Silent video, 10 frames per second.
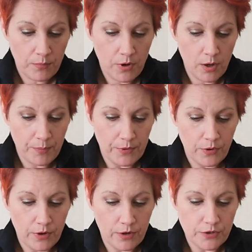Pop it
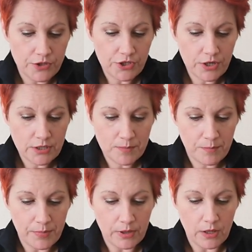on
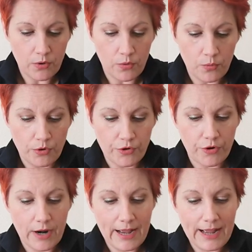just below
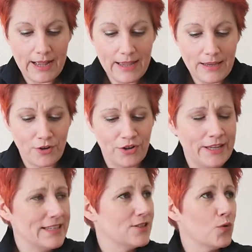your eye. Oh,
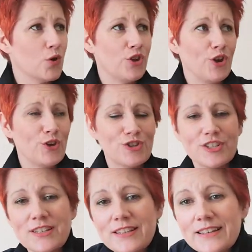he's so
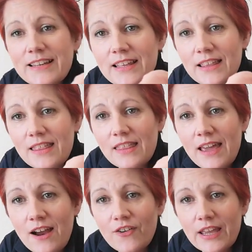cute.
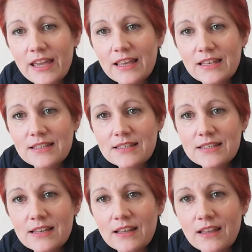There he
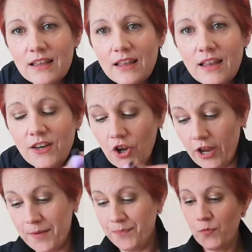is.
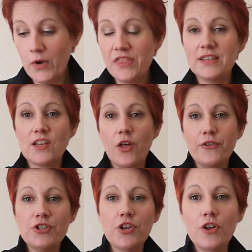Now, with this
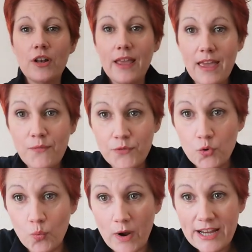other tool, if
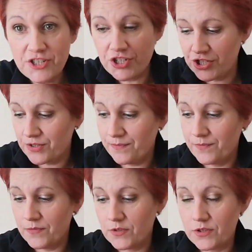you wish,
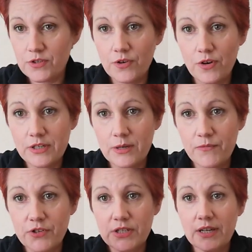I just knocked
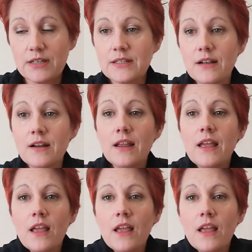him for 6 there.